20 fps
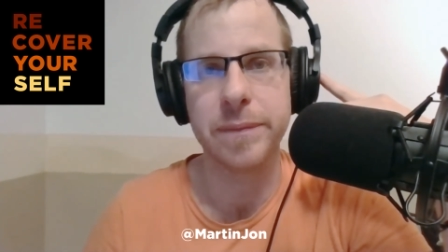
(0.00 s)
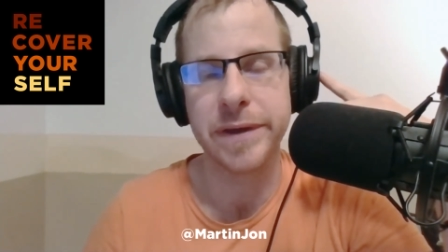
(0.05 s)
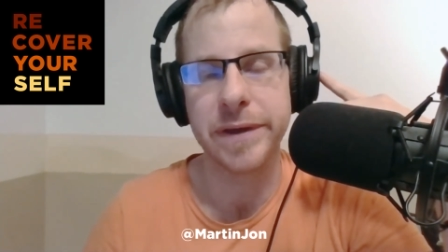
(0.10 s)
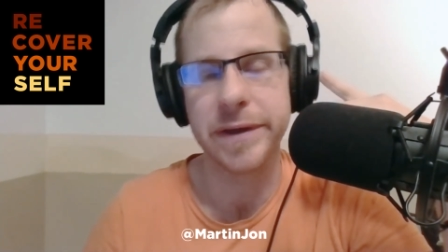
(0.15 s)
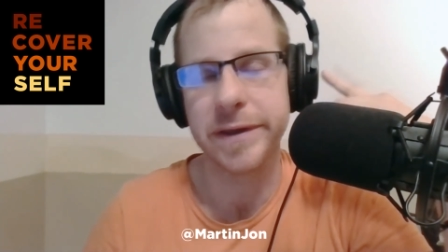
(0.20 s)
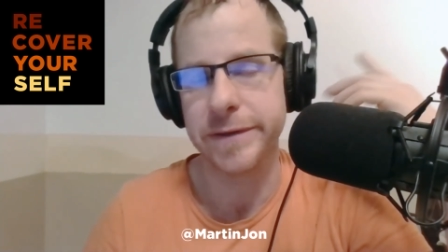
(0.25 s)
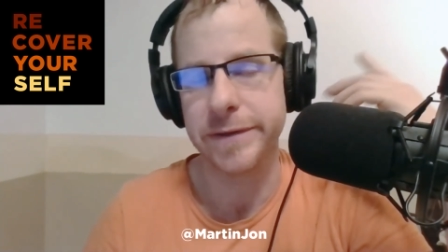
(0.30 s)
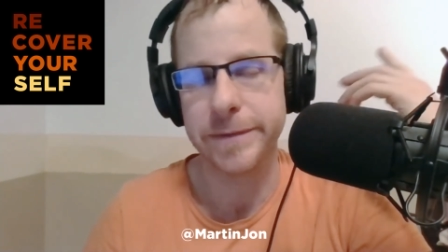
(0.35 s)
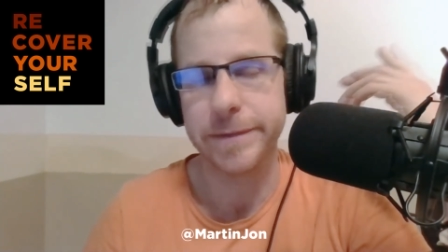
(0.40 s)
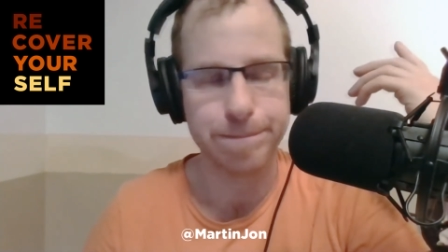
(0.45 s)

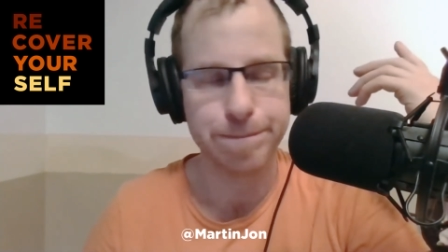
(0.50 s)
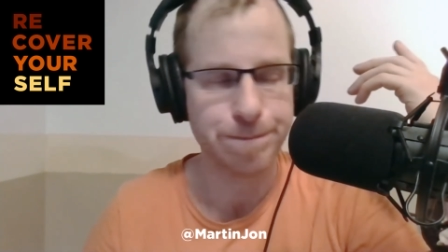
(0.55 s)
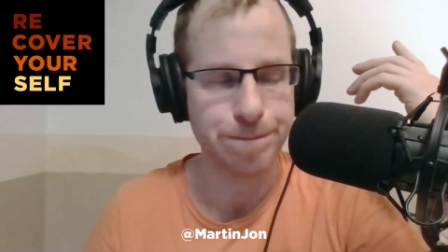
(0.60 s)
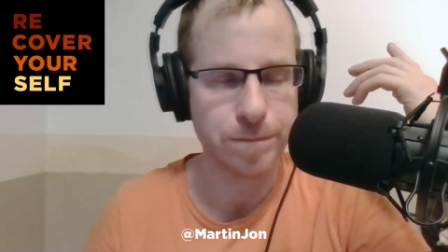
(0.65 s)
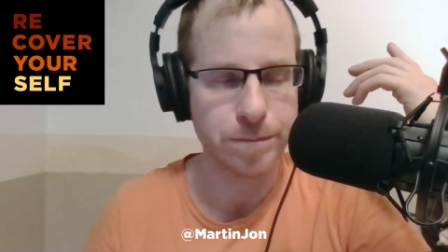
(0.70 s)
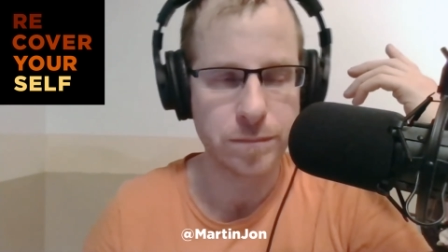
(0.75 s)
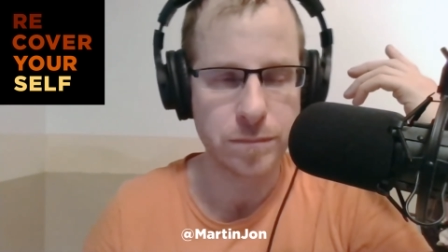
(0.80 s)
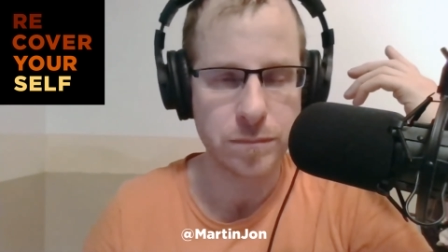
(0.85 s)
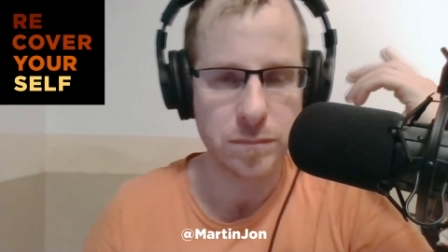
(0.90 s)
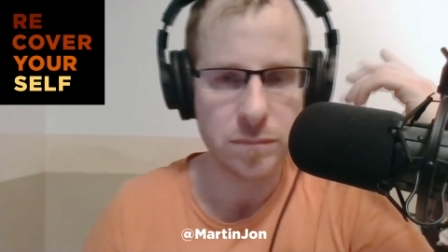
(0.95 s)
because
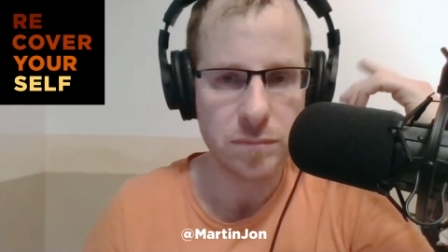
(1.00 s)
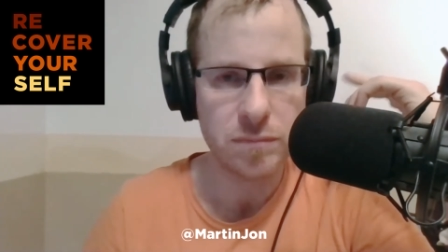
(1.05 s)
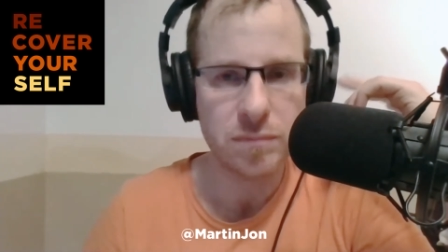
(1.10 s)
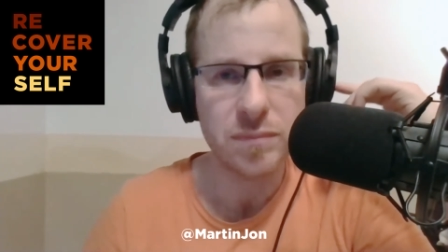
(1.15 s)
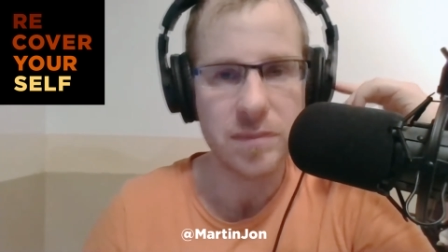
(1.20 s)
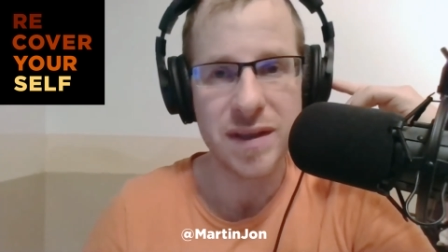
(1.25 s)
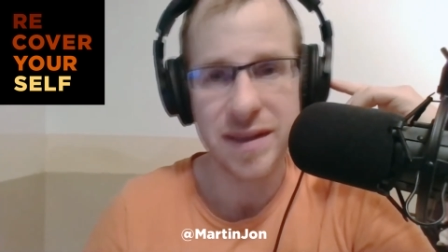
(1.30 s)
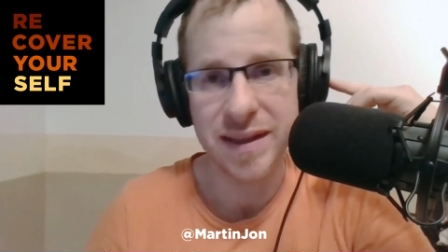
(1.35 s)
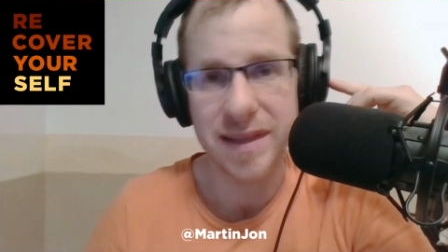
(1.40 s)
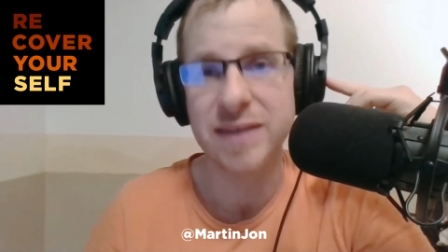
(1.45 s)

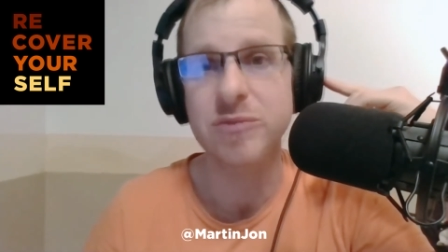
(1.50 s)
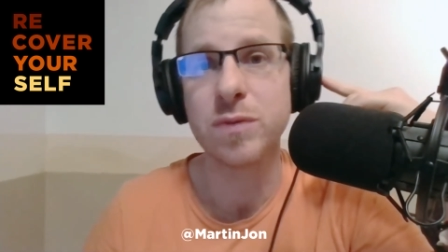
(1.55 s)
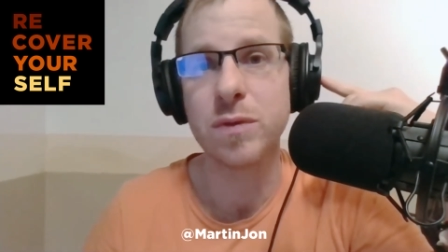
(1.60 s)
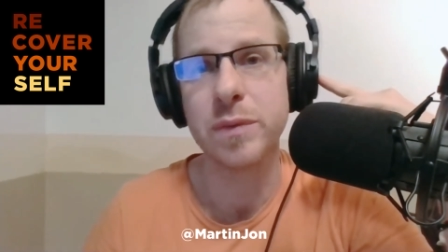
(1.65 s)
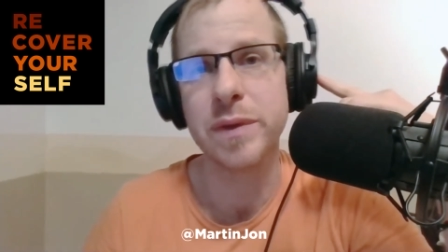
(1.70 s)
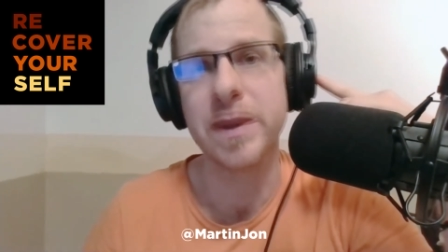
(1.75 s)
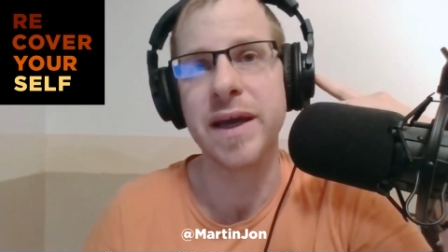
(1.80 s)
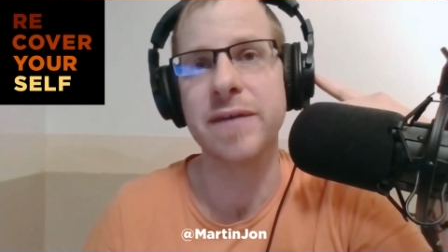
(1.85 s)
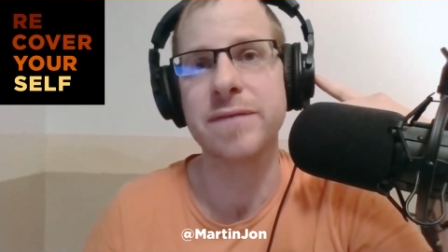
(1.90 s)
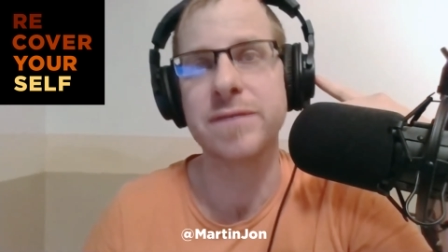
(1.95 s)
that's what
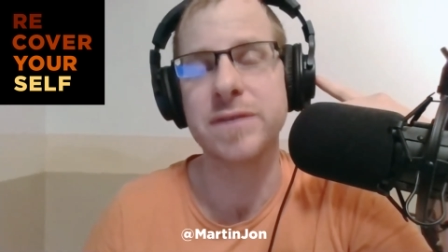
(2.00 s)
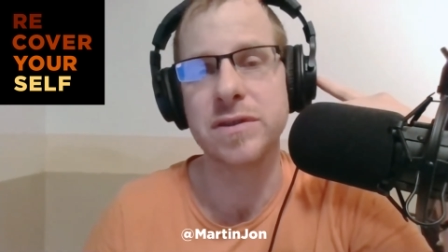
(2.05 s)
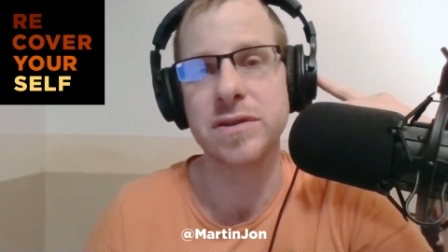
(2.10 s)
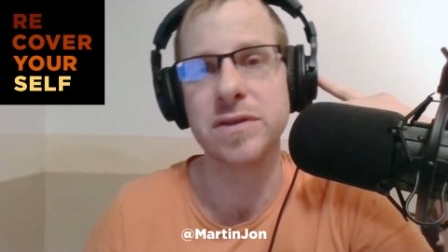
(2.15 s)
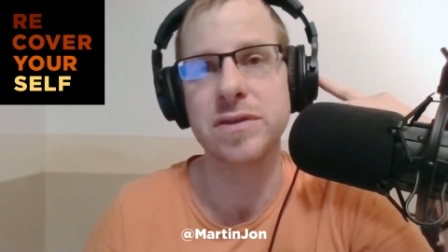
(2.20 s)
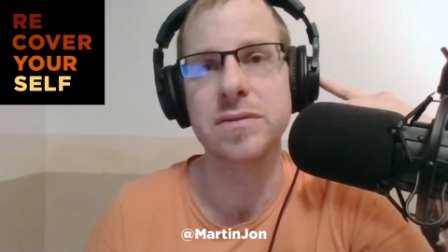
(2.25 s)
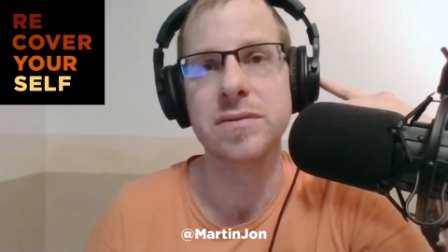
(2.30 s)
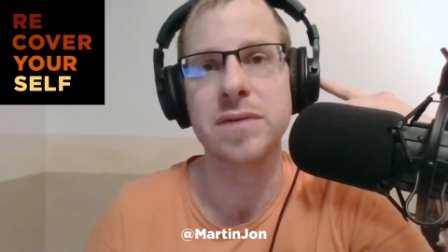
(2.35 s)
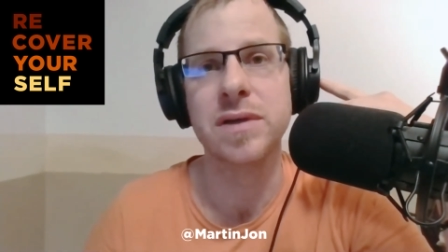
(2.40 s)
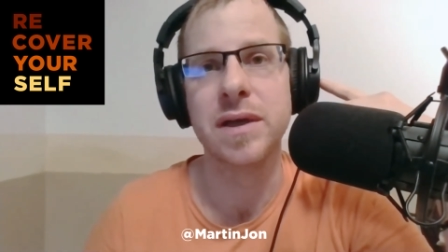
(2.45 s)
we have to
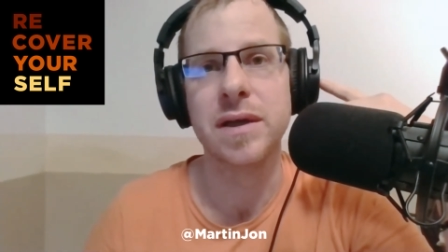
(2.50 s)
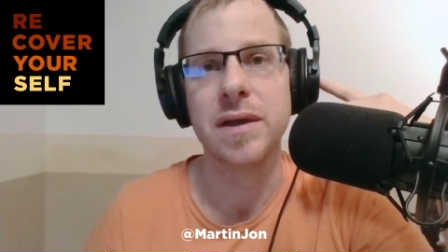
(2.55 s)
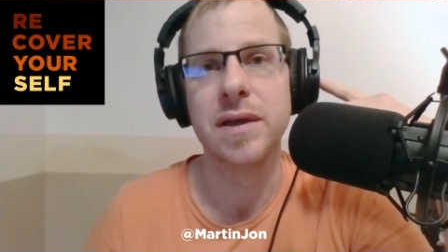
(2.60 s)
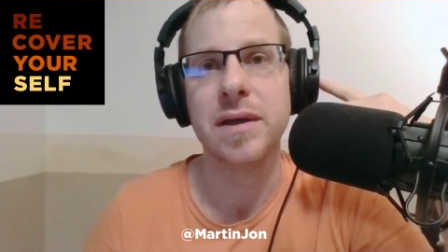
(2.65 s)
do.